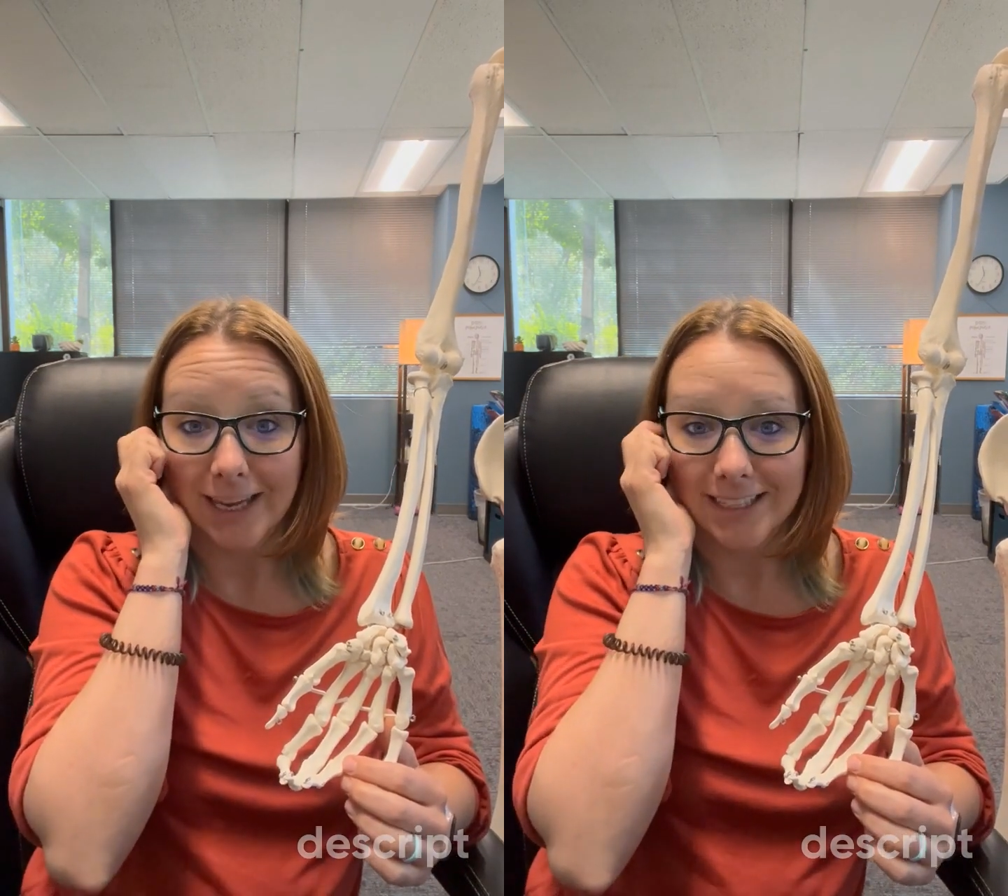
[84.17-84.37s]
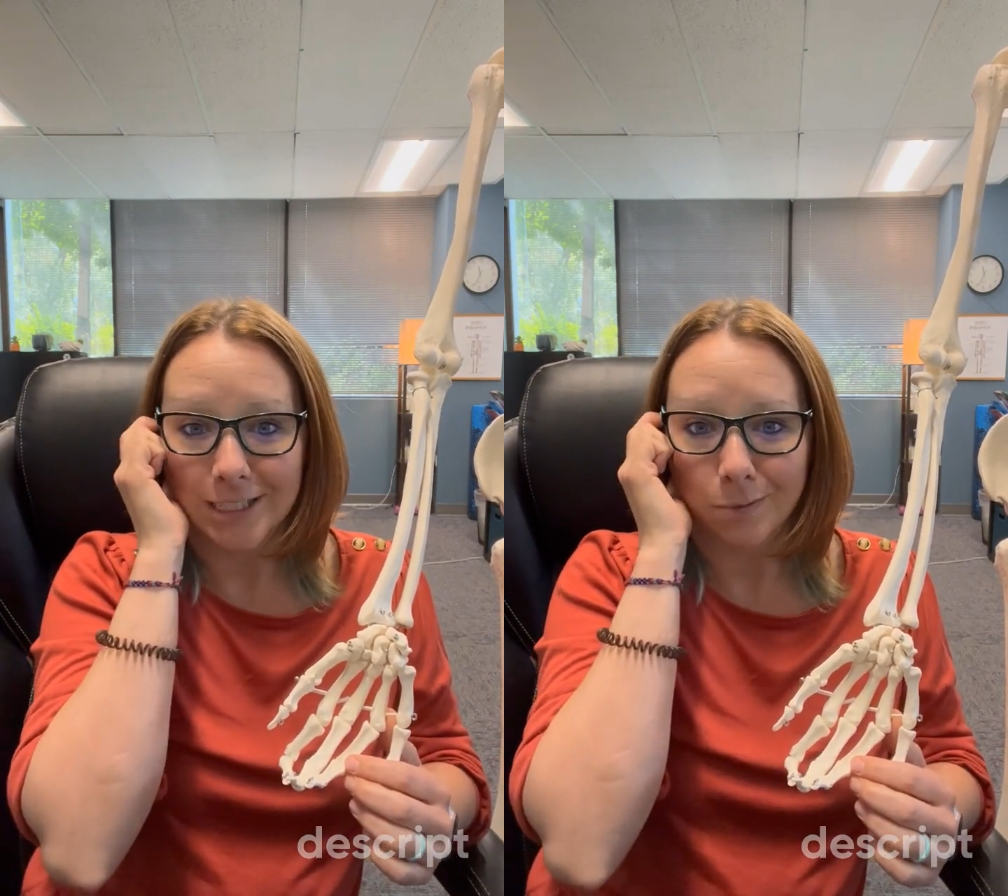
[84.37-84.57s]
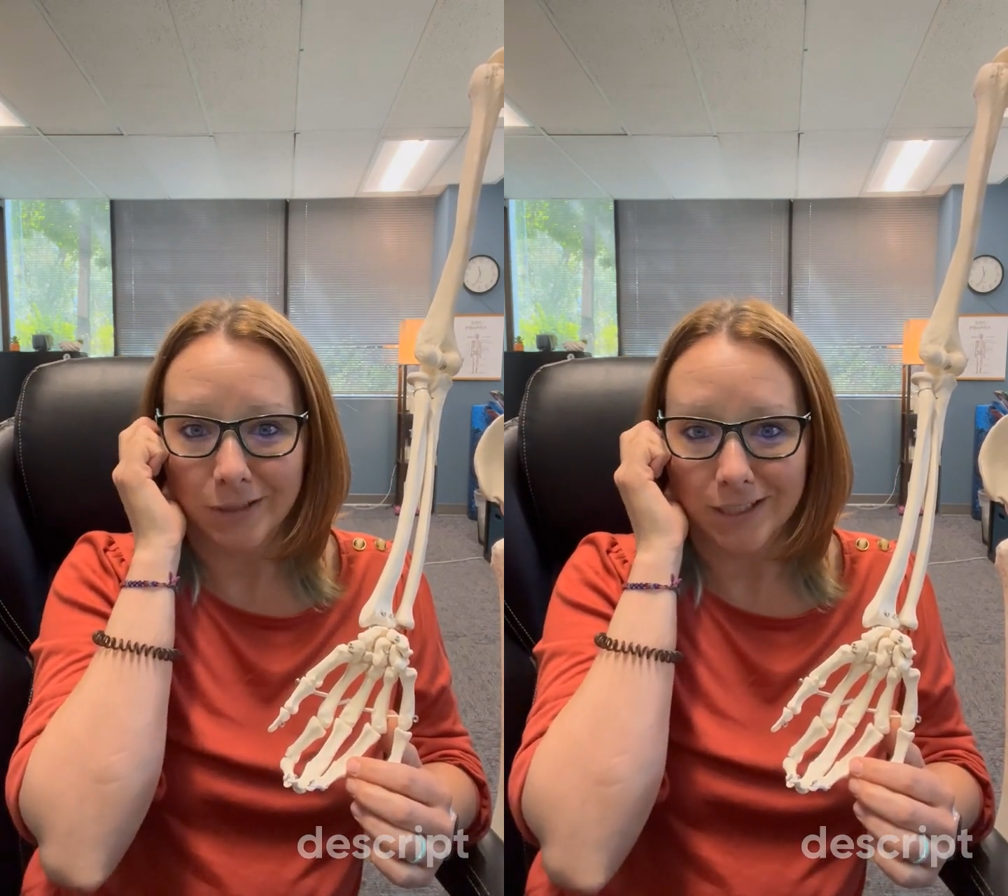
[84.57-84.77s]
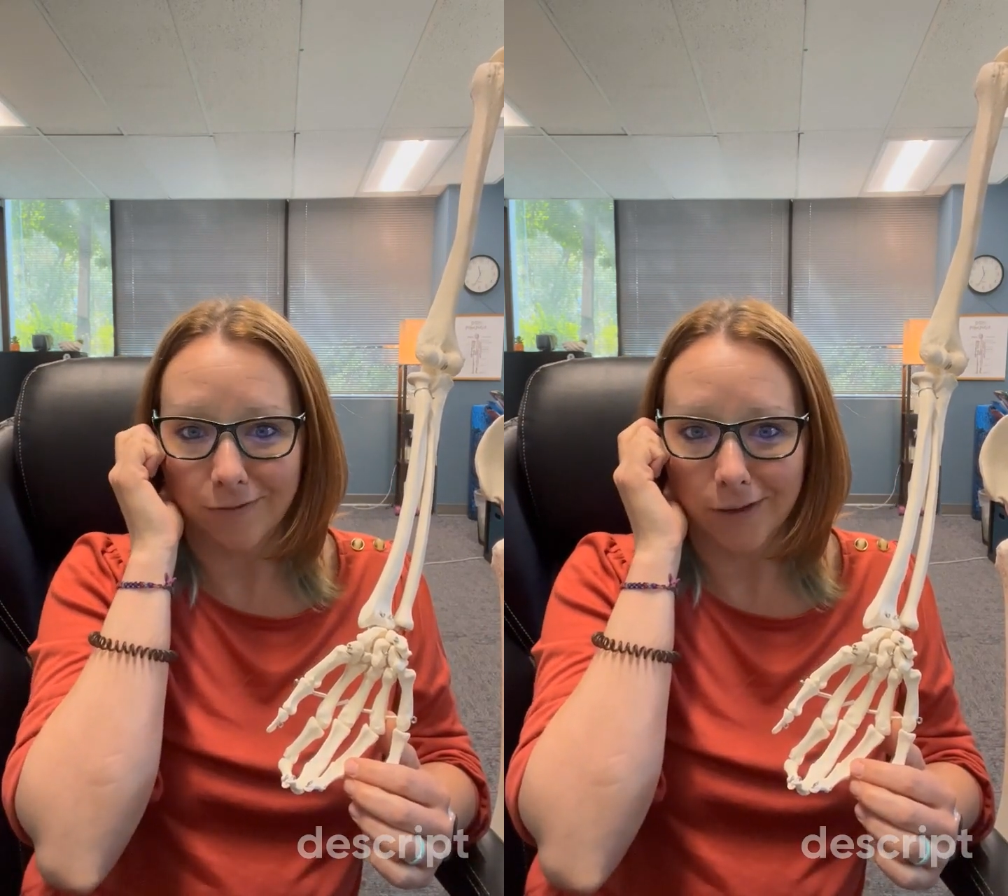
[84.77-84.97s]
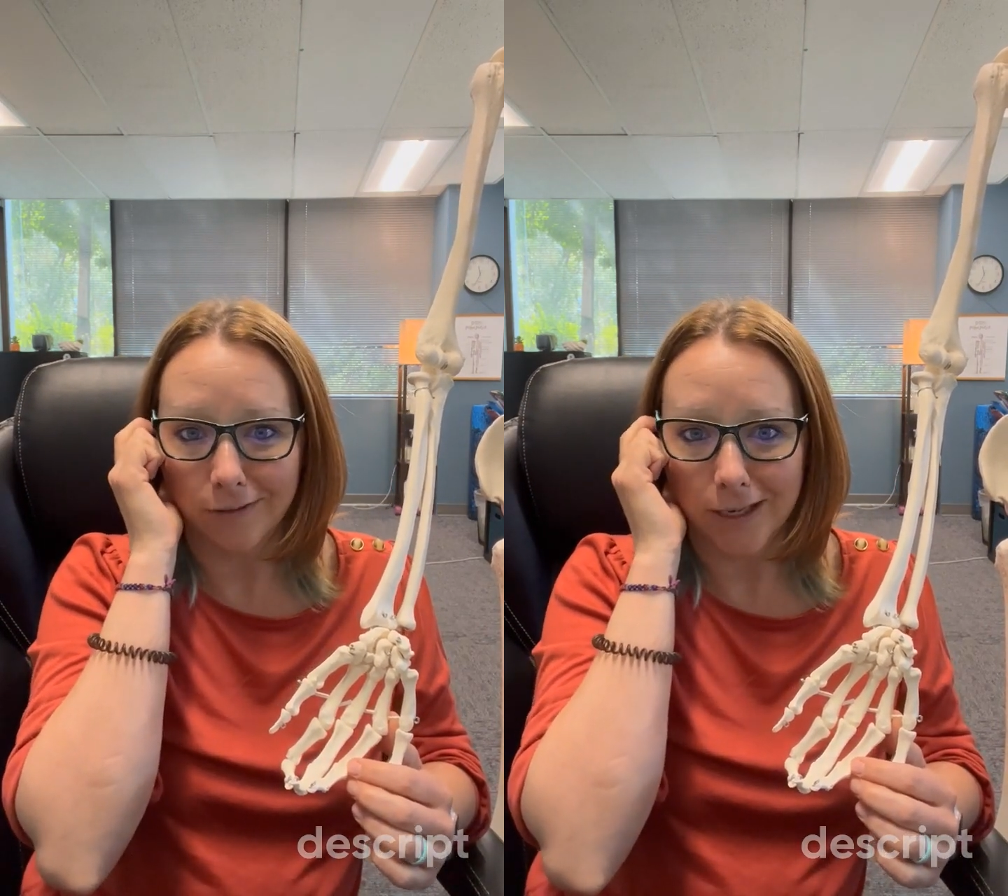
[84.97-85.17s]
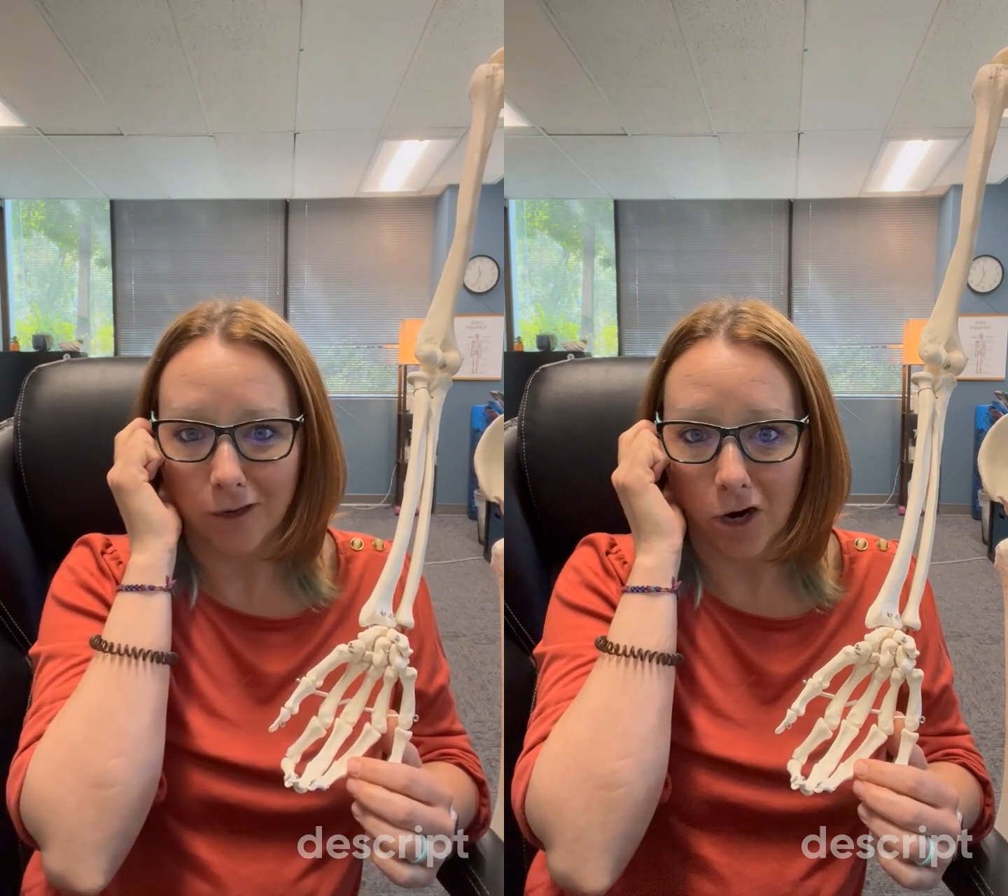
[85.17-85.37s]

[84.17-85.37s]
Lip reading: And specifically in